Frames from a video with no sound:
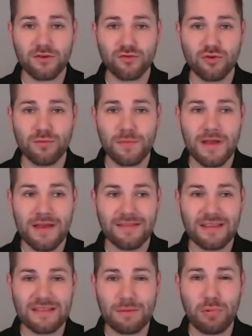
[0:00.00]
group,
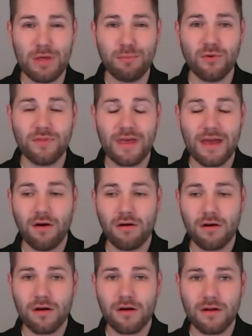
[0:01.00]
that the people that
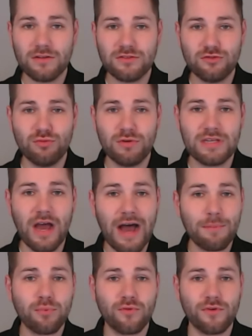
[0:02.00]
are doing
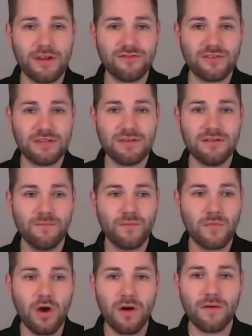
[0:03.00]
operation
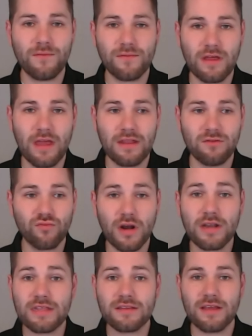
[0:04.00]
of and
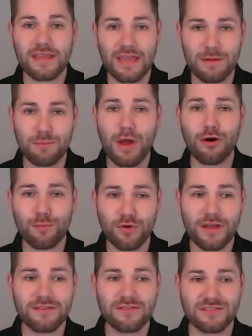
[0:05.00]
running like a power
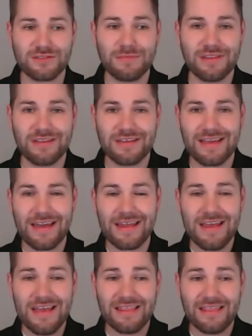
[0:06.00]
plant or something like
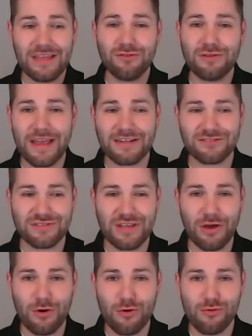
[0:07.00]
that, they don't
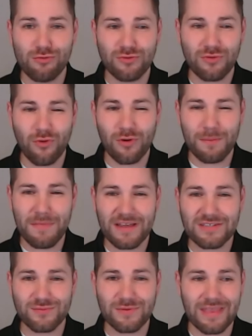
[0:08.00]
actually own or
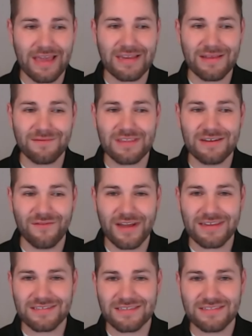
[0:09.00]
mess with any of the
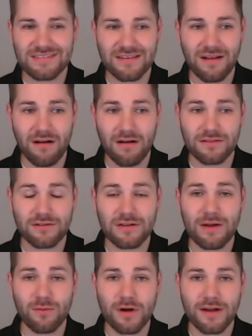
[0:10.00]
devices on their
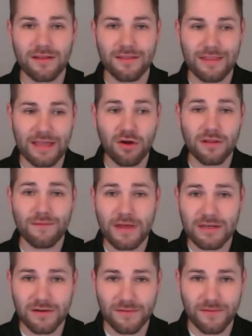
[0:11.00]
network. They call the
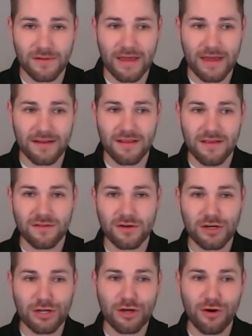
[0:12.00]
vendor for that.
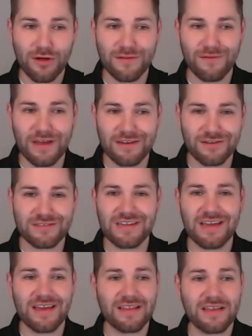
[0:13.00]
They're going to call the vendor
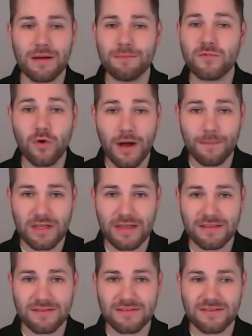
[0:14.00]
to come do
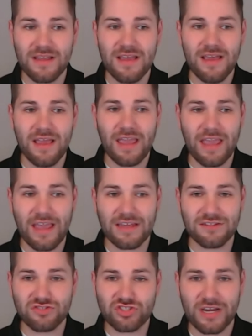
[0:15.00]
updates
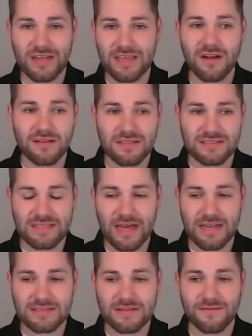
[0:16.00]
and check in on the
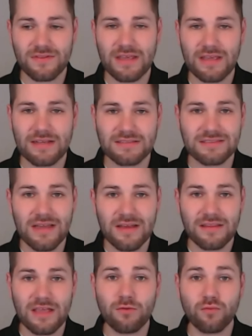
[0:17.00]
status of things. They